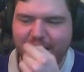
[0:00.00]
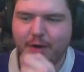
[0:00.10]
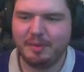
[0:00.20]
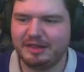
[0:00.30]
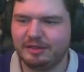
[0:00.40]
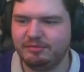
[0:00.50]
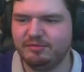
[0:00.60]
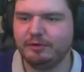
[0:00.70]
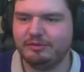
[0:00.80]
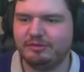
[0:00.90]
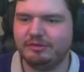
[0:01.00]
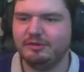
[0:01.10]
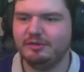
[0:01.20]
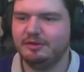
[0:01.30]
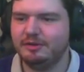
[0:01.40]
Alban Lafont
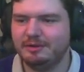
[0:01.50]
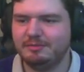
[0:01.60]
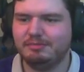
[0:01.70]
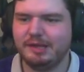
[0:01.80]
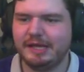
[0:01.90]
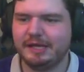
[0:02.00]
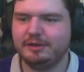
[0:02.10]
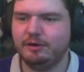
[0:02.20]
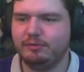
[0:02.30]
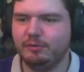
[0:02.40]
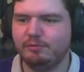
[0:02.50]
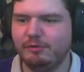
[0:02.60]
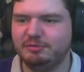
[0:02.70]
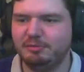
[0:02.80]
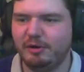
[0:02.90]
playing in goal for
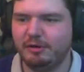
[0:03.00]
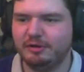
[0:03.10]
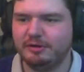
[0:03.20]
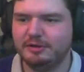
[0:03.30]
Wolfsburg.